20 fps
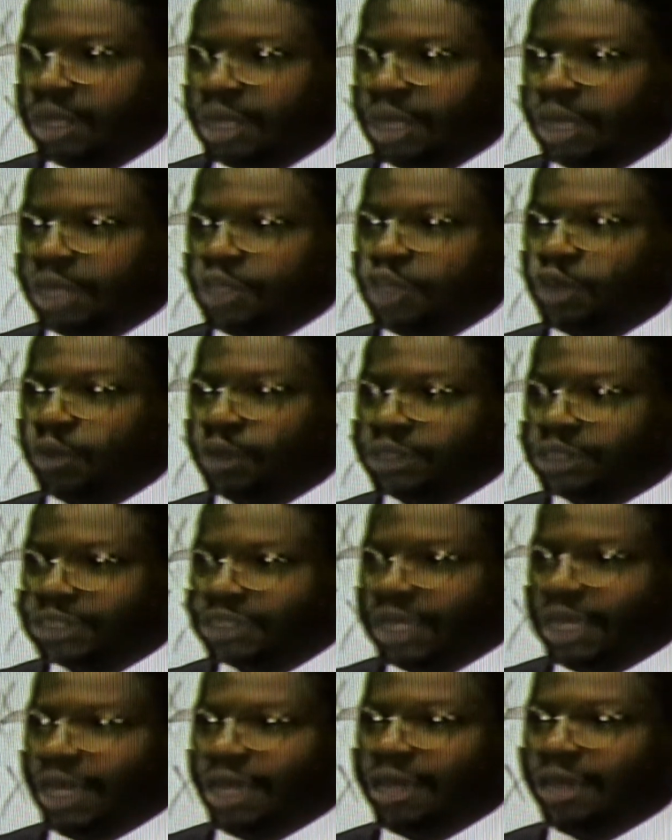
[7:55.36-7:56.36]
you will
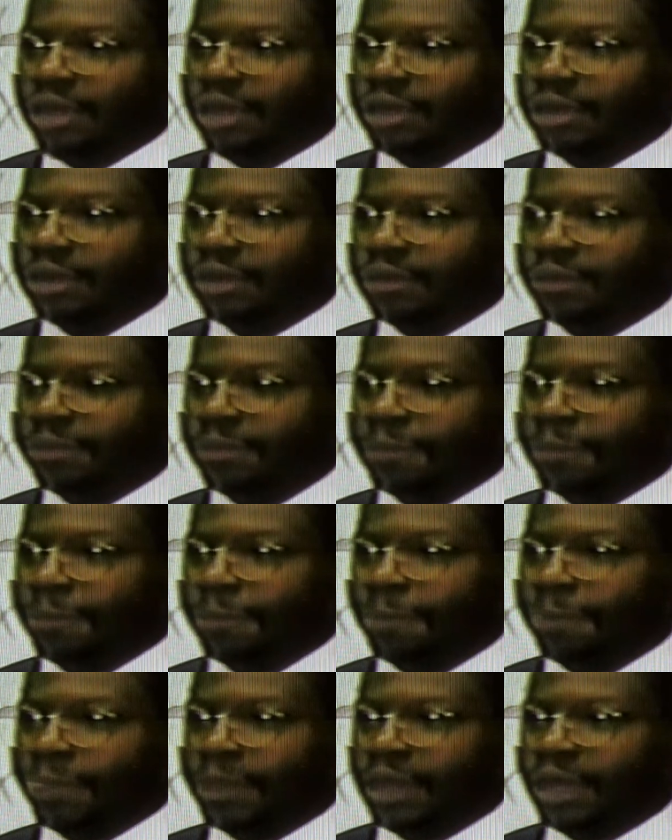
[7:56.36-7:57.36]
see
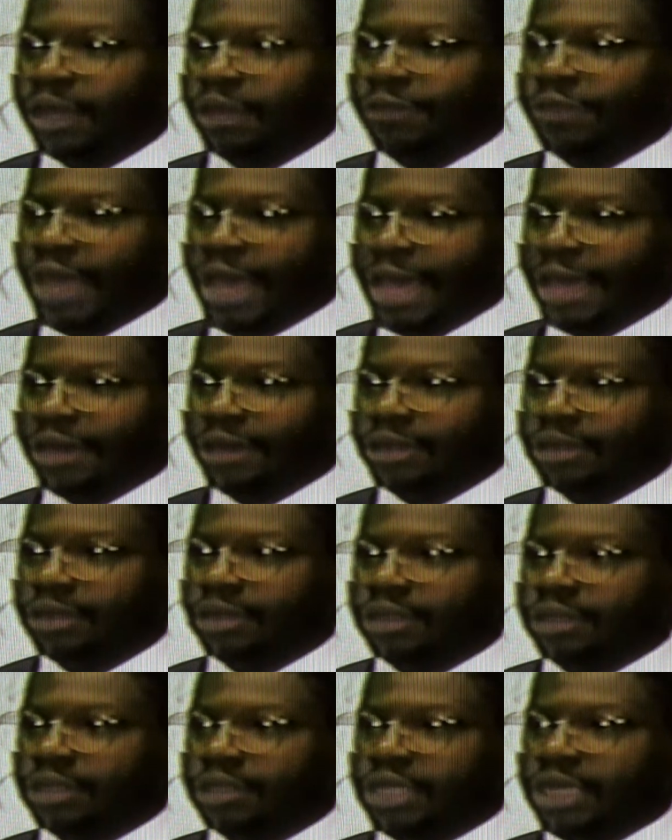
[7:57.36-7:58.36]
that
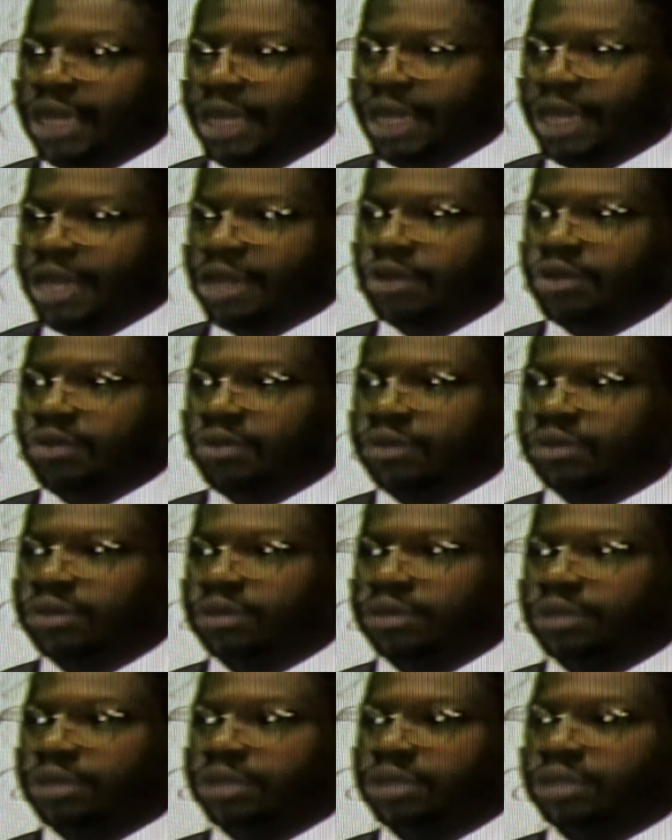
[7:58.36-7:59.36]
the eagle
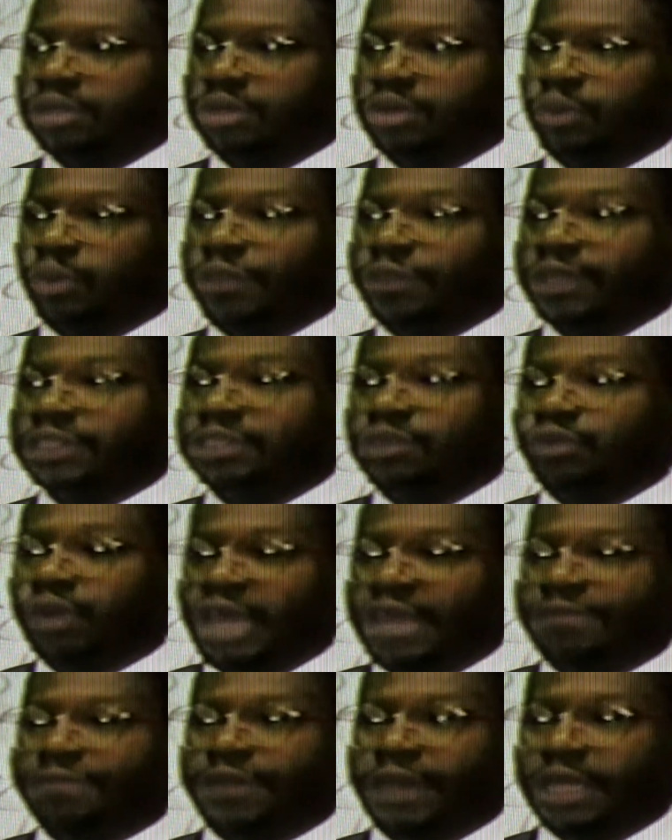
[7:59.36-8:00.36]
with this
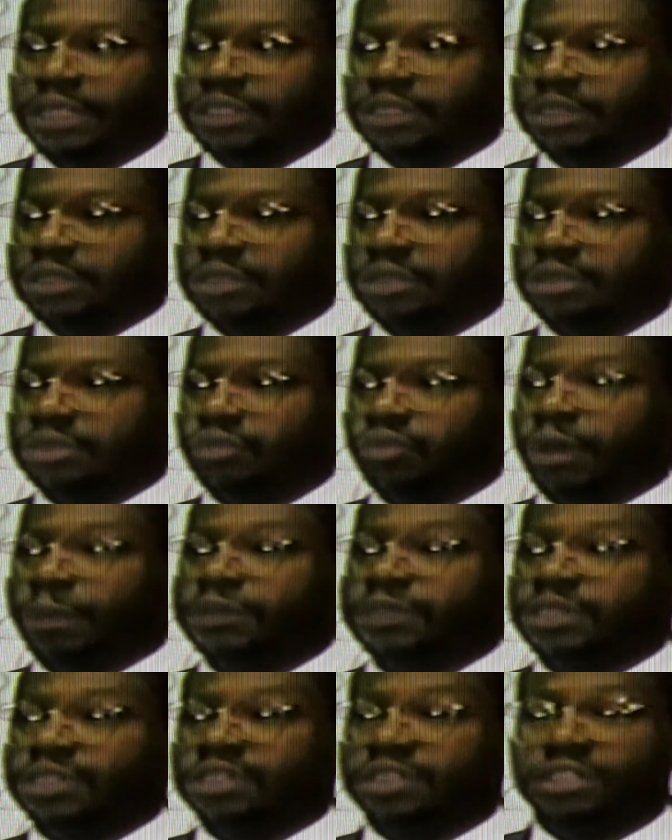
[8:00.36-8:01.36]
great vision
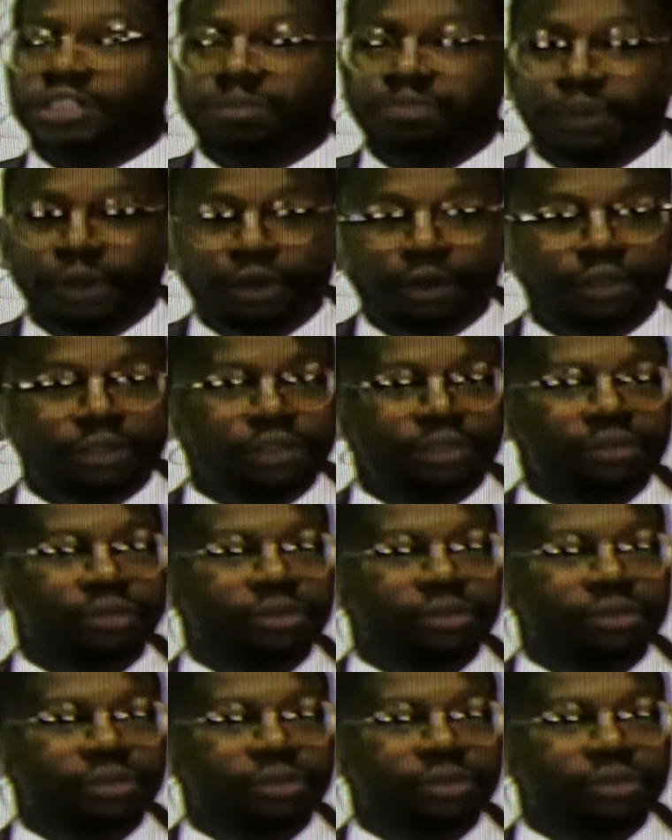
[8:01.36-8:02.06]
represents the spiritual,